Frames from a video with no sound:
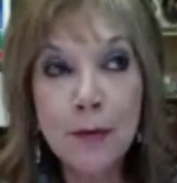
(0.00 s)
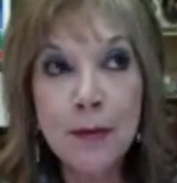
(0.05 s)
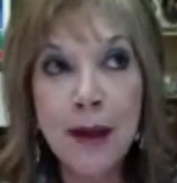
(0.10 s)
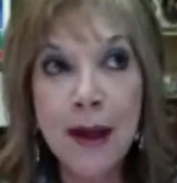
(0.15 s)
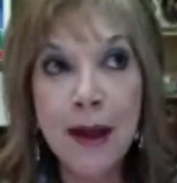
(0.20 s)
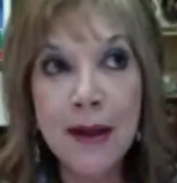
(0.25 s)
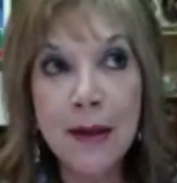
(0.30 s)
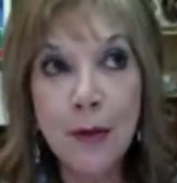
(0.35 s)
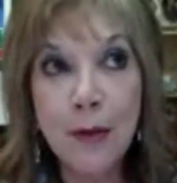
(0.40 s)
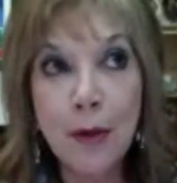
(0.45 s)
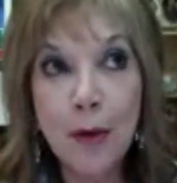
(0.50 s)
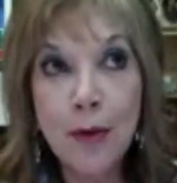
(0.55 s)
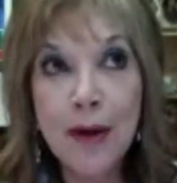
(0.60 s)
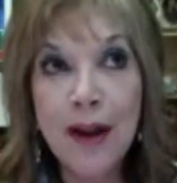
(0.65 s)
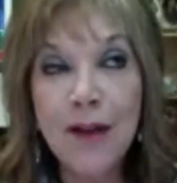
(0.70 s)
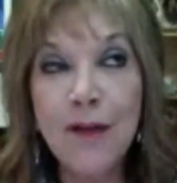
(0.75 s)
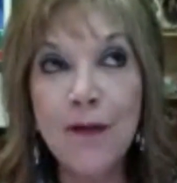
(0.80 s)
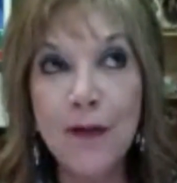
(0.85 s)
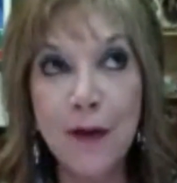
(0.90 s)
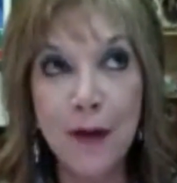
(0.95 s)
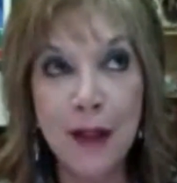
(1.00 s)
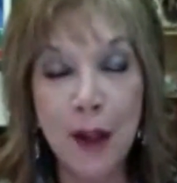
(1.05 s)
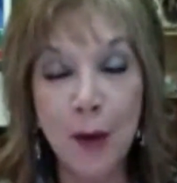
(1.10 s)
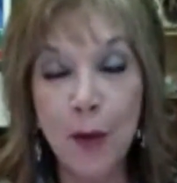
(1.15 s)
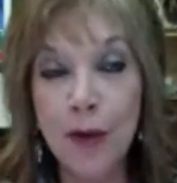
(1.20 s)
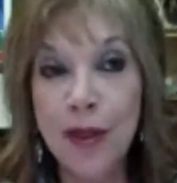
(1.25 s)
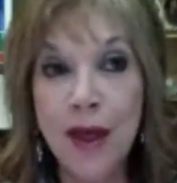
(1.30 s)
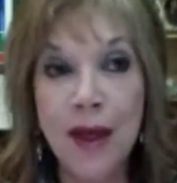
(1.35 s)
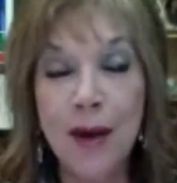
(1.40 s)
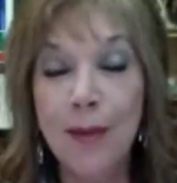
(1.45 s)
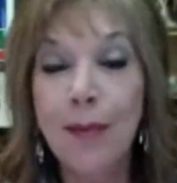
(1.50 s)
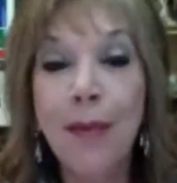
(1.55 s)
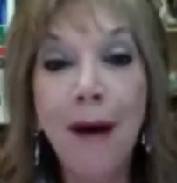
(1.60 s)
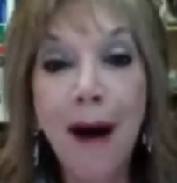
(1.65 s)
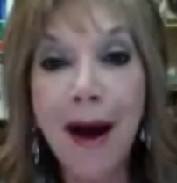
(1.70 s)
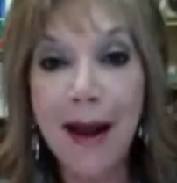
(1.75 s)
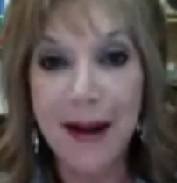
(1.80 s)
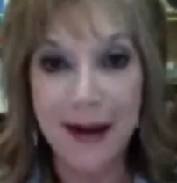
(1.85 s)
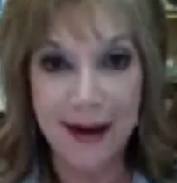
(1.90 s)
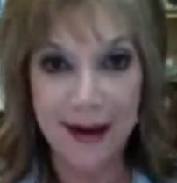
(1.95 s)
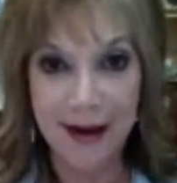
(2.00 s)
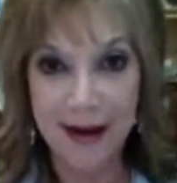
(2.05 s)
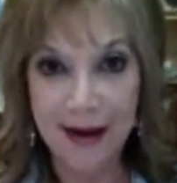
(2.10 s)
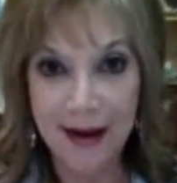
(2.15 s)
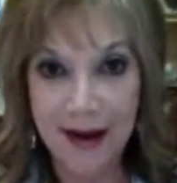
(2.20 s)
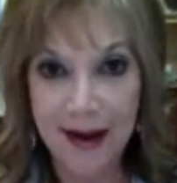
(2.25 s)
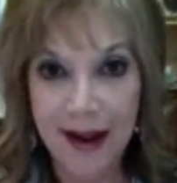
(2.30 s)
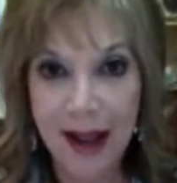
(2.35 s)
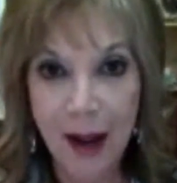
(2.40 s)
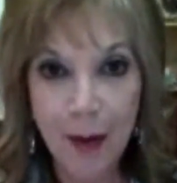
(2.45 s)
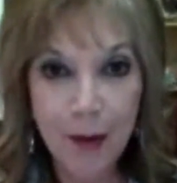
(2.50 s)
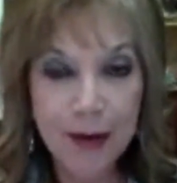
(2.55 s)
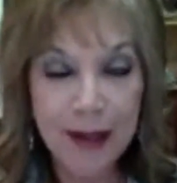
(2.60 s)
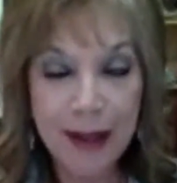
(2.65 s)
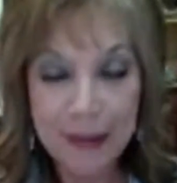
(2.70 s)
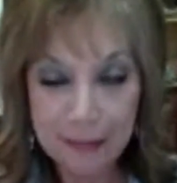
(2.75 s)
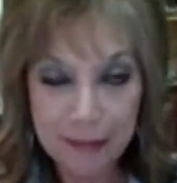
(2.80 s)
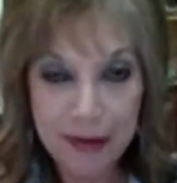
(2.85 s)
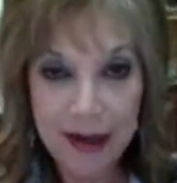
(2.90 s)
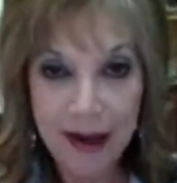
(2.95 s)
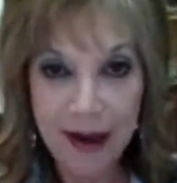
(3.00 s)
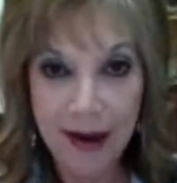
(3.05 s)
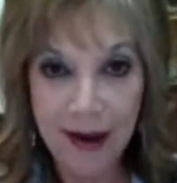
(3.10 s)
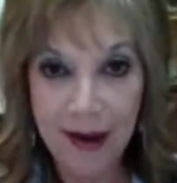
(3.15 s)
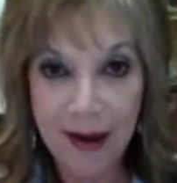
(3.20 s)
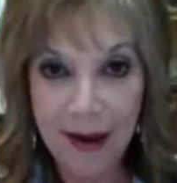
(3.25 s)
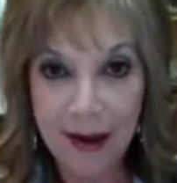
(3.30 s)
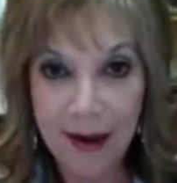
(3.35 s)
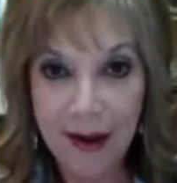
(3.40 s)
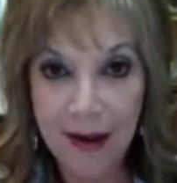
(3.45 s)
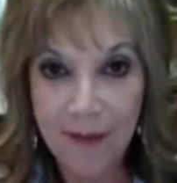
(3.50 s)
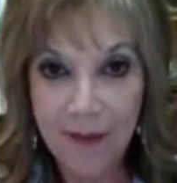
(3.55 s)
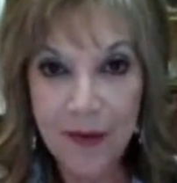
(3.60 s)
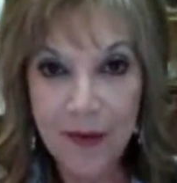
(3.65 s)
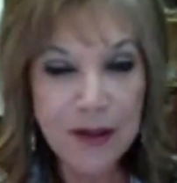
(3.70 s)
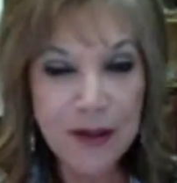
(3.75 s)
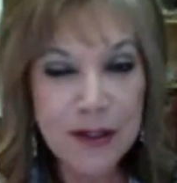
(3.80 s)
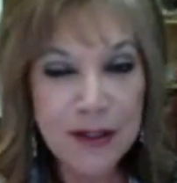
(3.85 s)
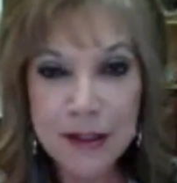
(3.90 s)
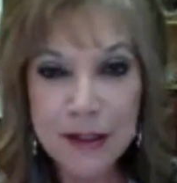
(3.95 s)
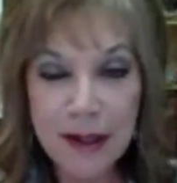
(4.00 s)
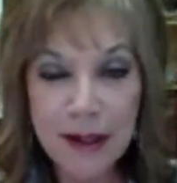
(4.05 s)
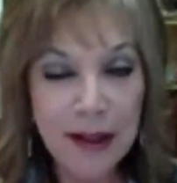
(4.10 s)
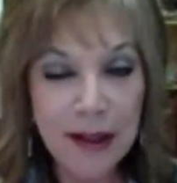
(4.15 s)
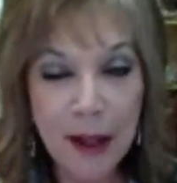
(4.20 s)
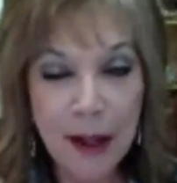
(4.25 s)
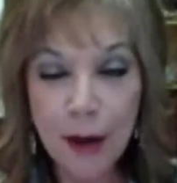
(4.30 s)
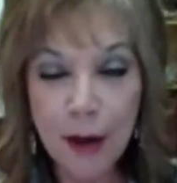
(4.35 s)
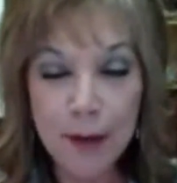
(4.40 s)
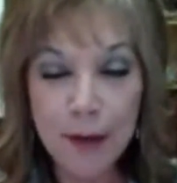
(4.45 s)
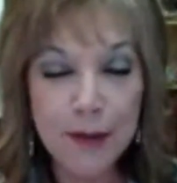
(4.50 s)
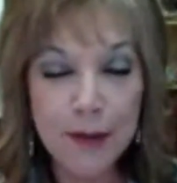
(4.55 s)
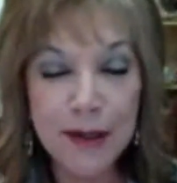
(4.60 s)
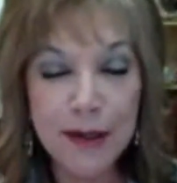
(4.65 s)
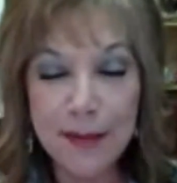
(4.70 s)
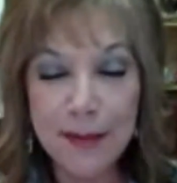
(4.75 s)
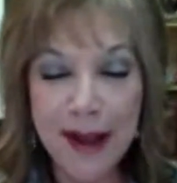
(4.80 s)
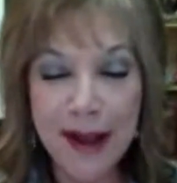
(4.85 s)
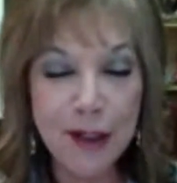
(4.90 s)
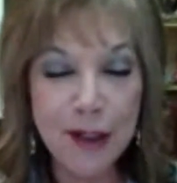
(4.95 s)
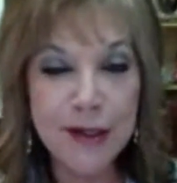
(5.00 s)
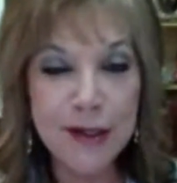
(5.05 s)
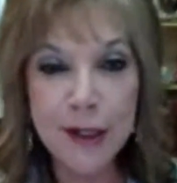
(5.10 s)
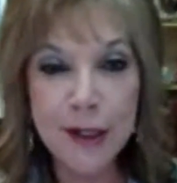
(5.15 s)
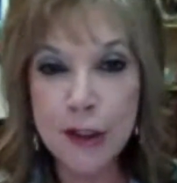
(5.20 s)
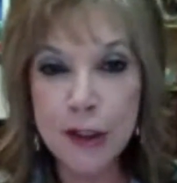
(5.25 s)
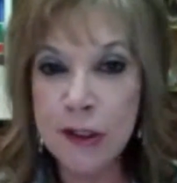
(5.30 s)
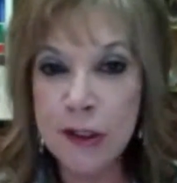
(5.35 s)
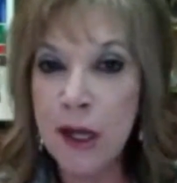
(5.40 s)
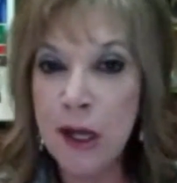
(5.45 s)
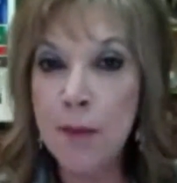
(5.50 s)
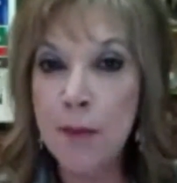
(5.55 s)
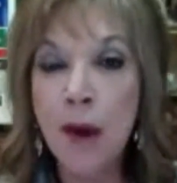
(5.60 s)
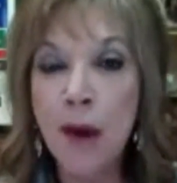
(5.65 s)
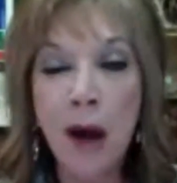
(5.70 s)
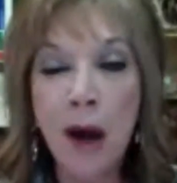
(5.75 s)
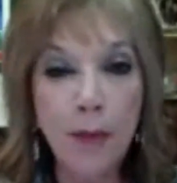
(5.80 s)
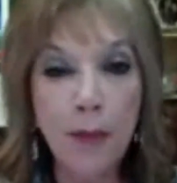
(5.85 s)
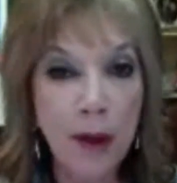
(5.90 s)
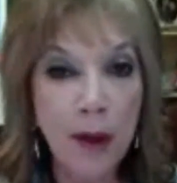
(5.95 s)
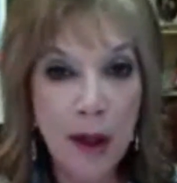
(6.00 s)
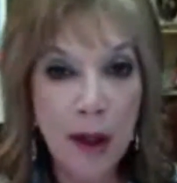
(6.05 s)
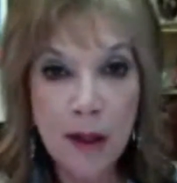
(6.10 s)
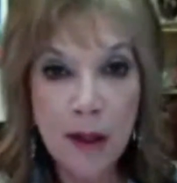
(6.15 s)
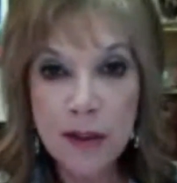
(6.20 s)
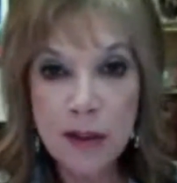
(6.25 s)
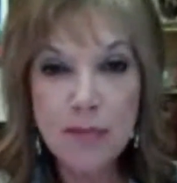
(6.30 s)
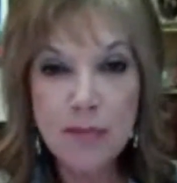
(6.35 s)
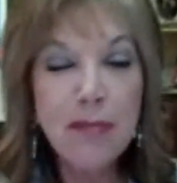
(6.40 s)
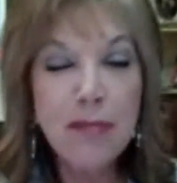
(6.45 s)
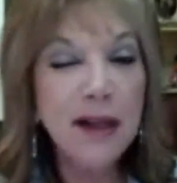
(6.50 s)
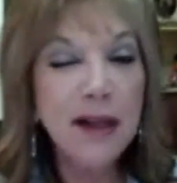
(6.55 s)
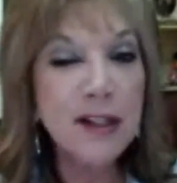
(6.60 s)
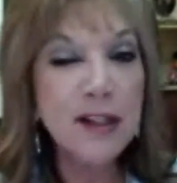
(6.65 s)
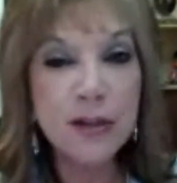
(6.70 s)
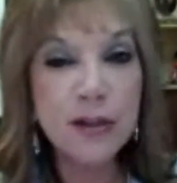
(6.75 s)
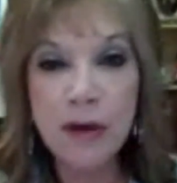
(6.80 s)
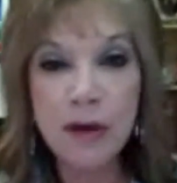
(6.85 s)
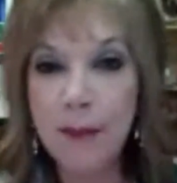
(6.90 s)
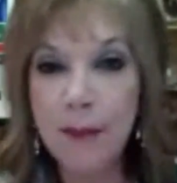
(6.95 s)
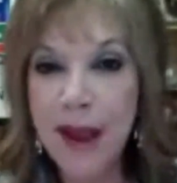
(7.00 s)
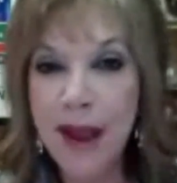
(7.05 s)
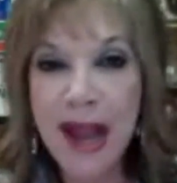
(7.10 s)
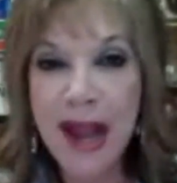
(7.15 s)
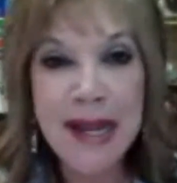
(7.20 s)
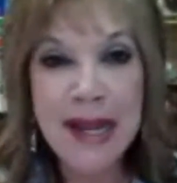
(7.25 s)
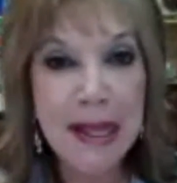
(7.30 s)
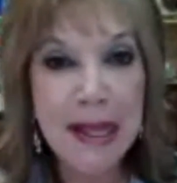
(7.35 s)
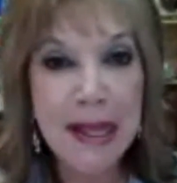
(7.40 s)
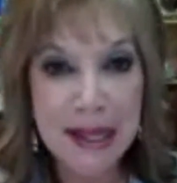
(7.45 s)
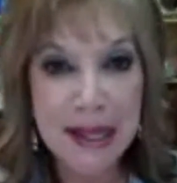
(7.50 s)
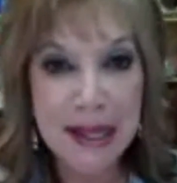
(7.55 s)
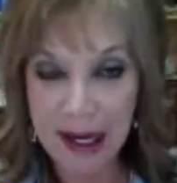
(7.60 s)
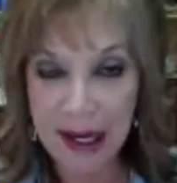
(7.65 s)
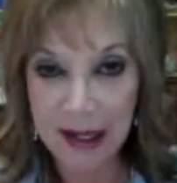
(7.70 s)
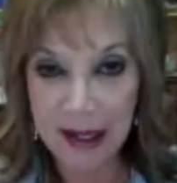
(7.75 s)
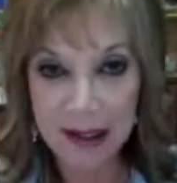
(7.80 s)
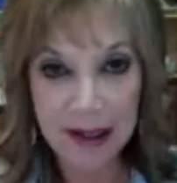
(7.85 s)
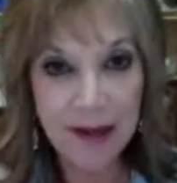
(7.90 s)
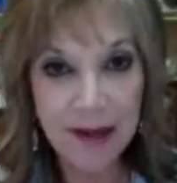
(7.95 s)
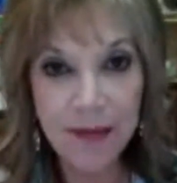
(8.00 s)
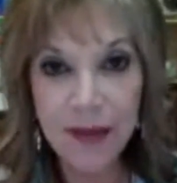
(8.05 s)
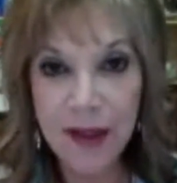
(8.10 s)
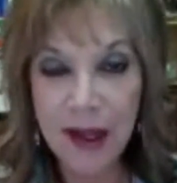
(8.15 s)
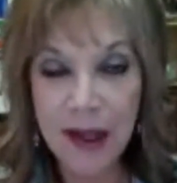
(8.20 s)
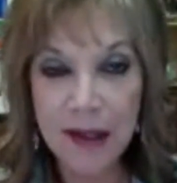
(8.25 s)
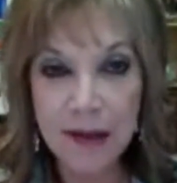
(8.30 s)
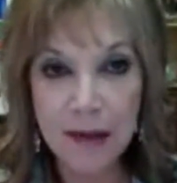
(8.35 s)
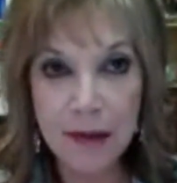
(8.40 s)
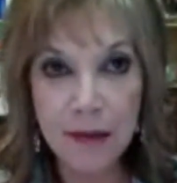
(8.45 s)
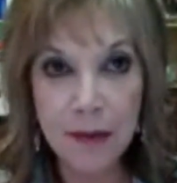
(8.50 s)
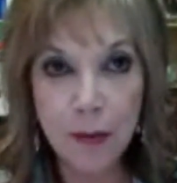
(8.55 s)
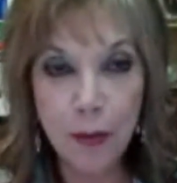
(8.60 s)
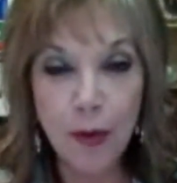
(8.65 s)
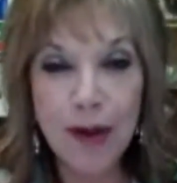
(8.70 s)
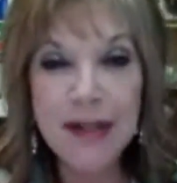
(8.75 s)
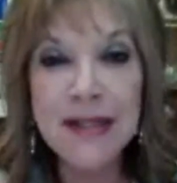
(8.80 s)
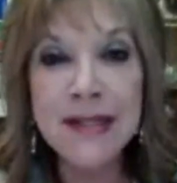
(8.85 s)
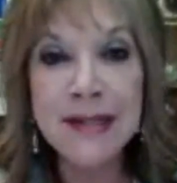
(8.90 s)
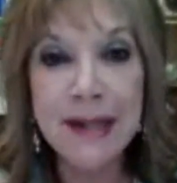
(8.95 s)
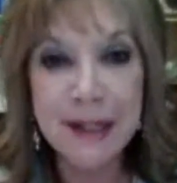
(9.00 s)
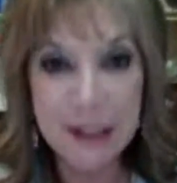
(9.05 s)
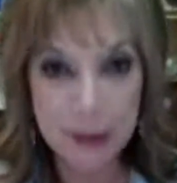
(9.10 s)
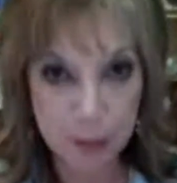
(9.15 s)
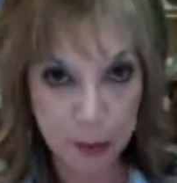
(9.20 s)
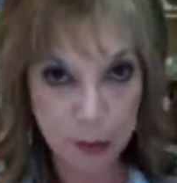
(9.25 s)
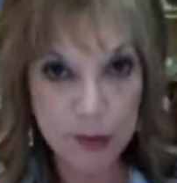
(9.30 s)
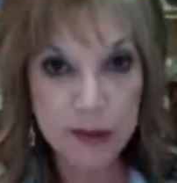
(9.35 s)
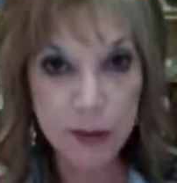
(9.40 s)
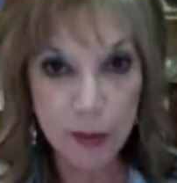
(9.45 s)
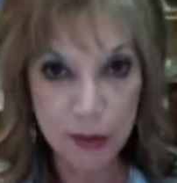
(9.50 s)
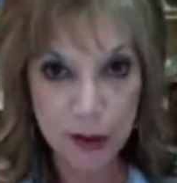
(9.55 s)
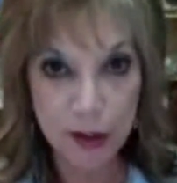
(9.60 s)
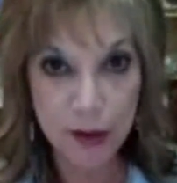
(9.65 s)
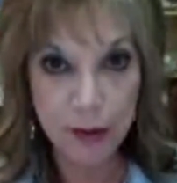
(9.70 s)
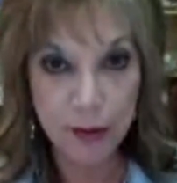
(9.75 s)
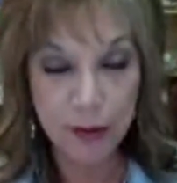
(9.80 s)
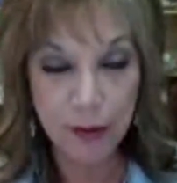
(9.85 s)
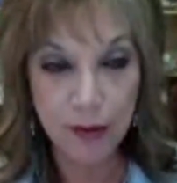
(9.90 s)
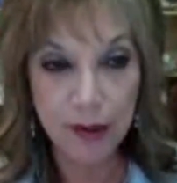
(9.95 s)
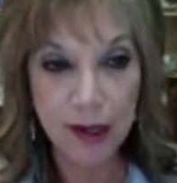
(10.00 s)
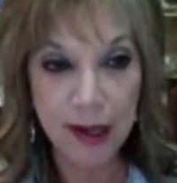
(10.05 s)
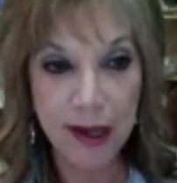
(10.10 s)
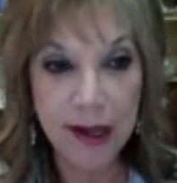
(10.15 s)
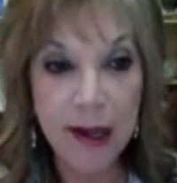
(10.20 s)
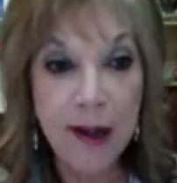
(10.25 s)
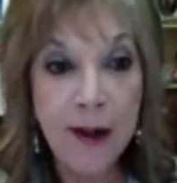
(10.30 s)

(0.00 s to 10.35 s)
What, my, what would I feel like without a body? How would that be? And just allow your imagination to come up, to muster up anything that resonates most with you, okay?